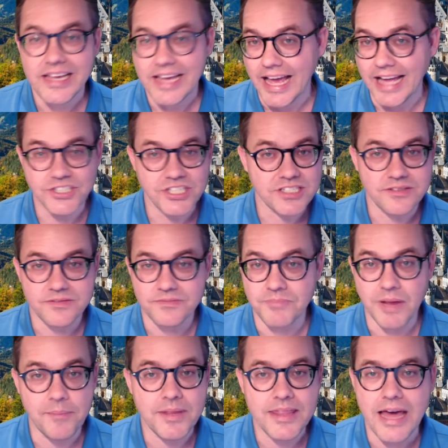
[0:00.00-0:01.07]
And just
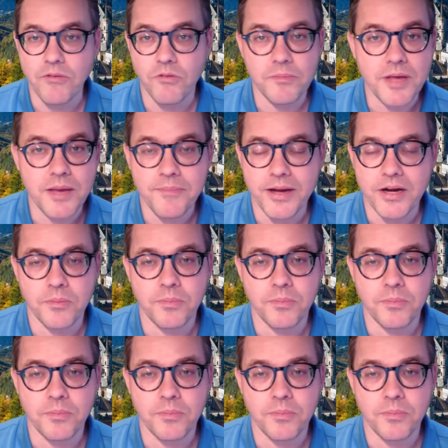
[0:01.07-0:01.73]
maybe that will be a better